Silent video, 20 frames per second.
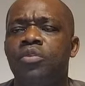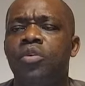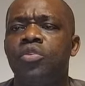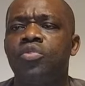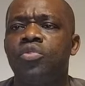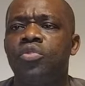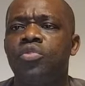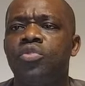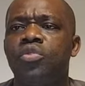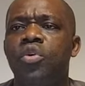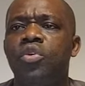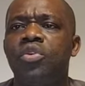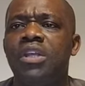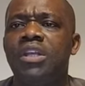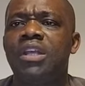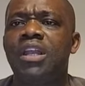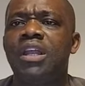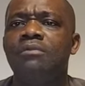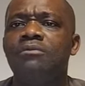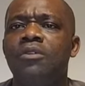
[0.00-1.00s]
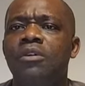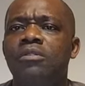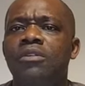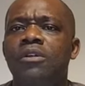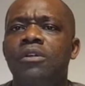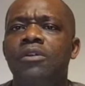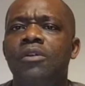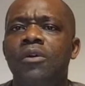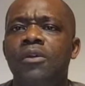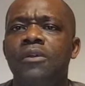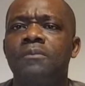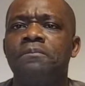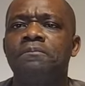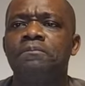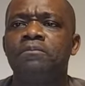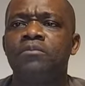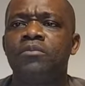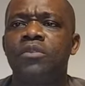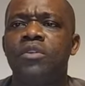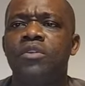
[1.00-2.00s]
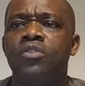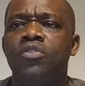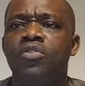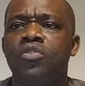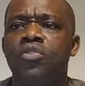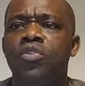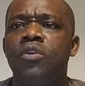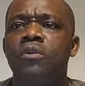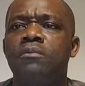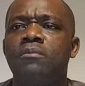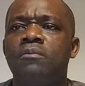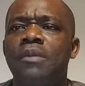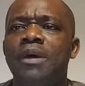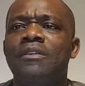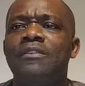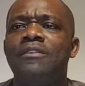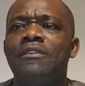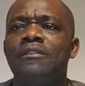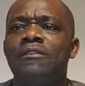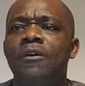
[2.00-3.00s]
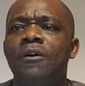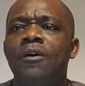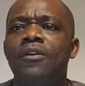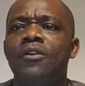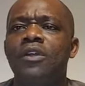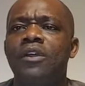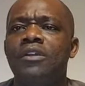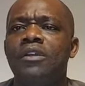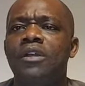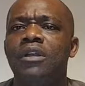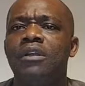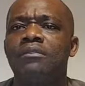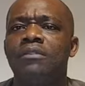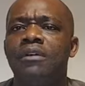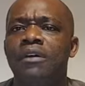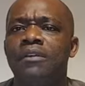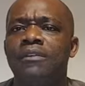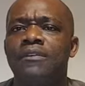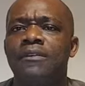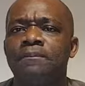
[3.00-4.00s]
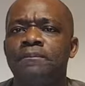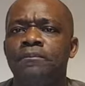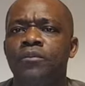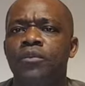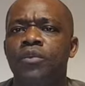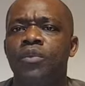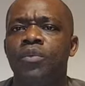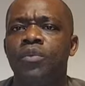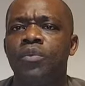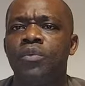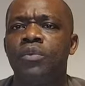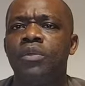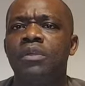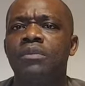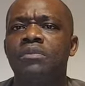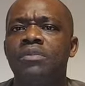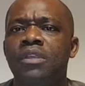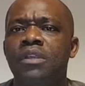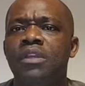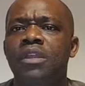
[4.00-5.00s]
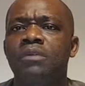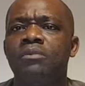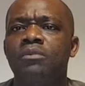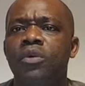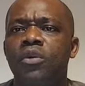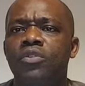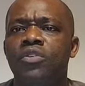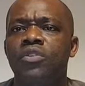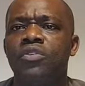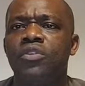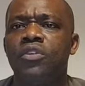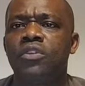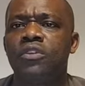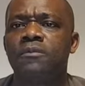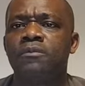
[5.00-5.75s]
Should know the name of the Lord. The strong mighty God that delivers. In the name of Jesus.